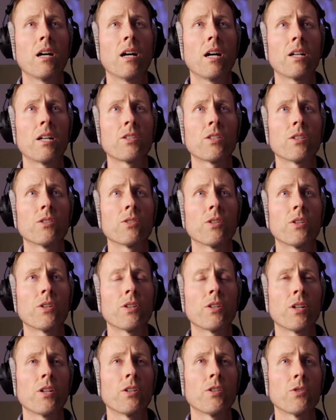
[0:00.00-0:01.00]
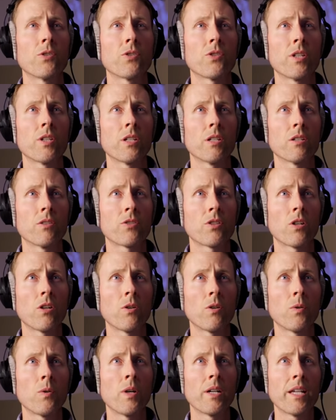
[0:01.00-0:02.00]
uh, to learn a new skill.
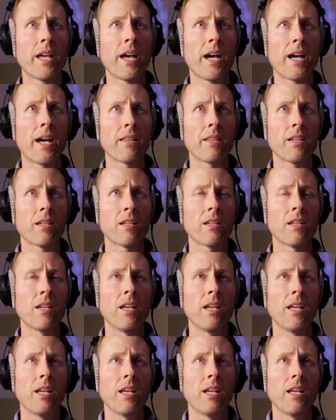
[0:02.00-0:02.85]
So yeah, I think